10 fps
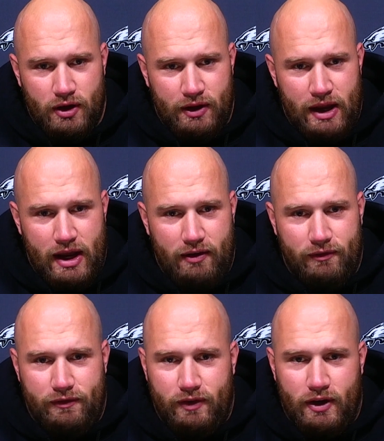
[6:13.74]
and
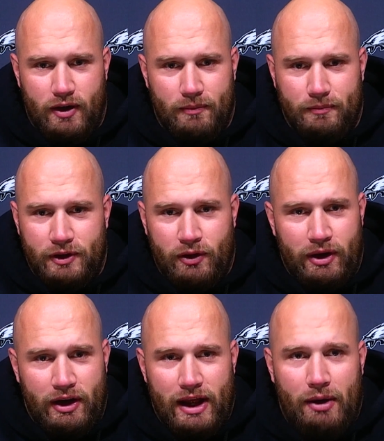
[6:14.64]
have, you know,
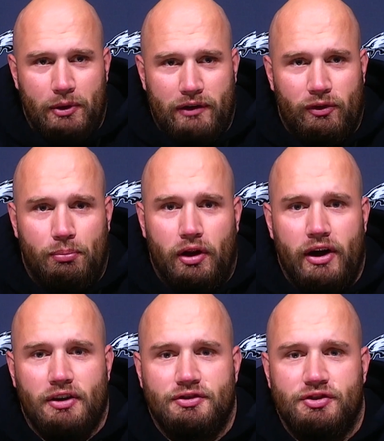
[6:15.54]
in and out with different
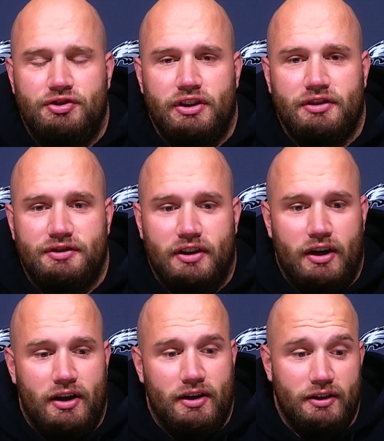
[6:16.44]
players. It's just,
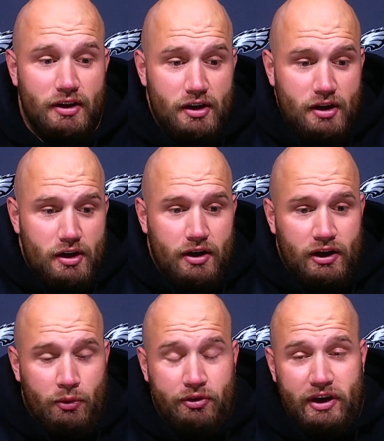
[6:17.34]
you
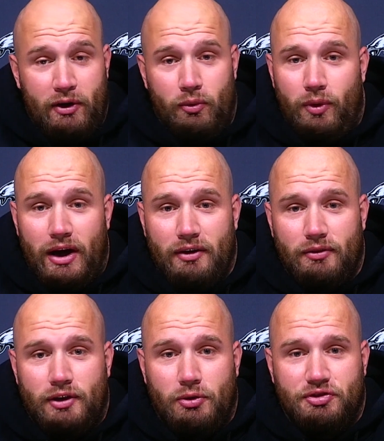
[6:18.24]
know, one thing why
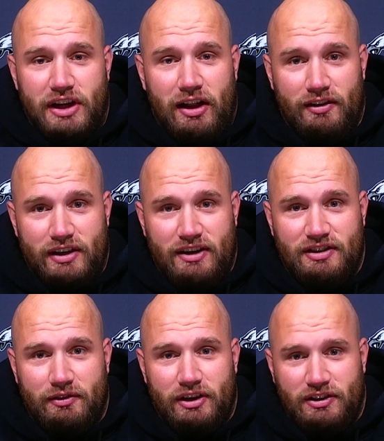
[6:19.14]
Coach Stoutland takes
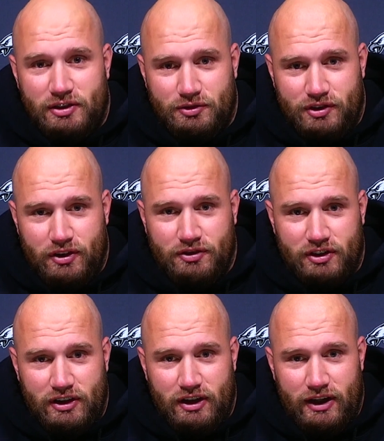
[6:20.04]
everything so
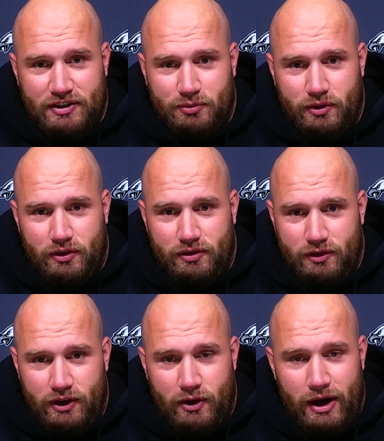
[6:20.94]
seriously, I guess, with,
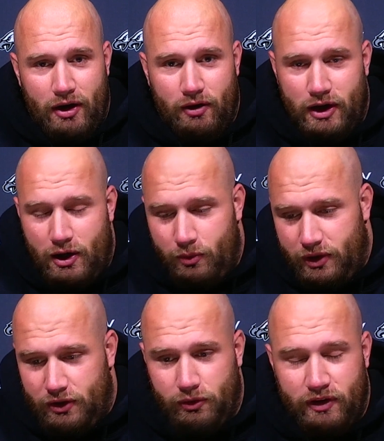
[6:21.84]
you know, how
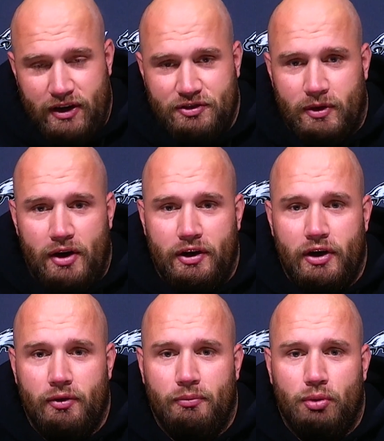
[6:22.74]
we do things around
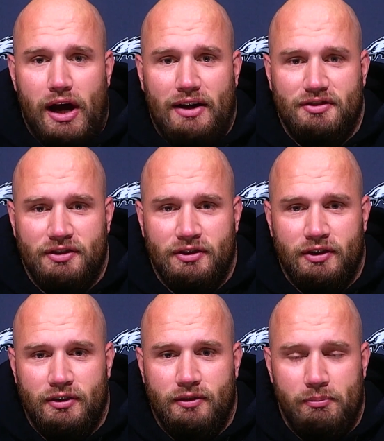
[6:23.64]
here and practicing
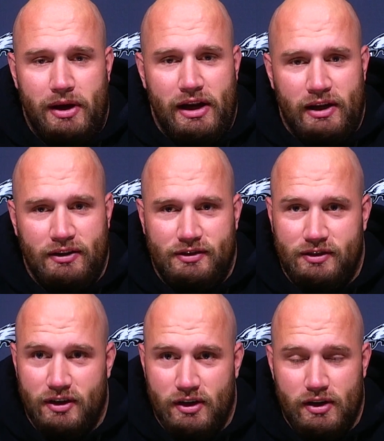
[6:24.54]
and
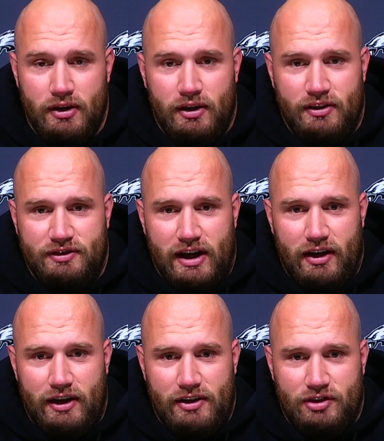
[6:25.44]
meetings is
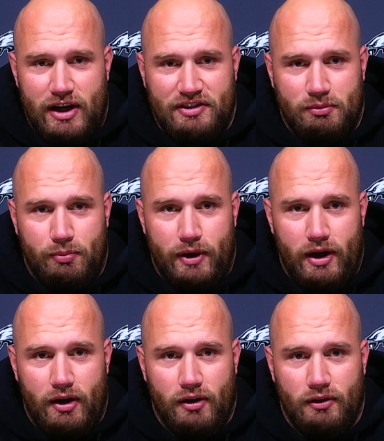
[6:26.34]
that he tries to
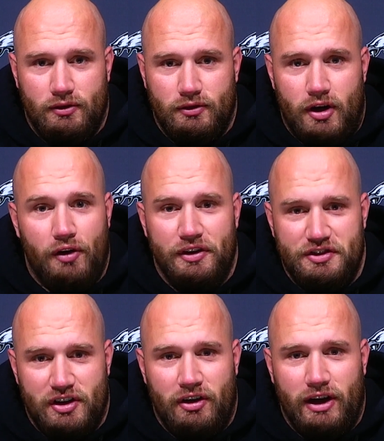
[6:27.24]
prepare all
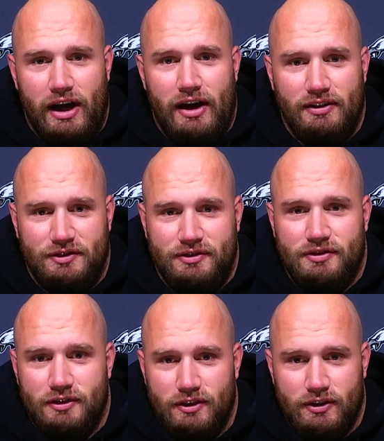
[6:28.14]
these young guys